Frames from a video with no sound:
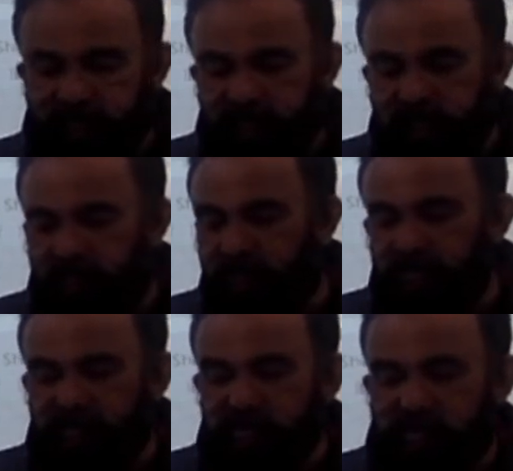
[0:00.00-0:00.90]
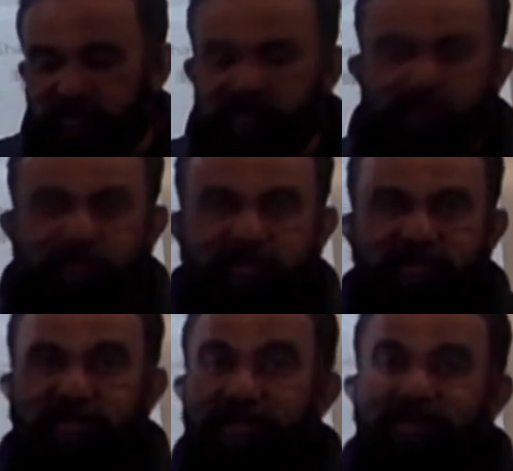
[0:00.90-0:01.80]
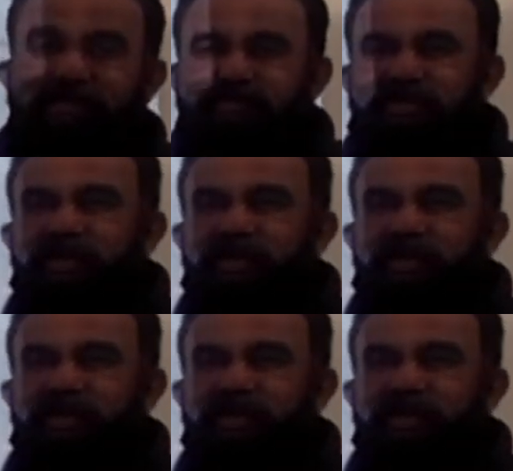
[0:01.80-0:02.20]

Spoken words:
Of course, in terms of sig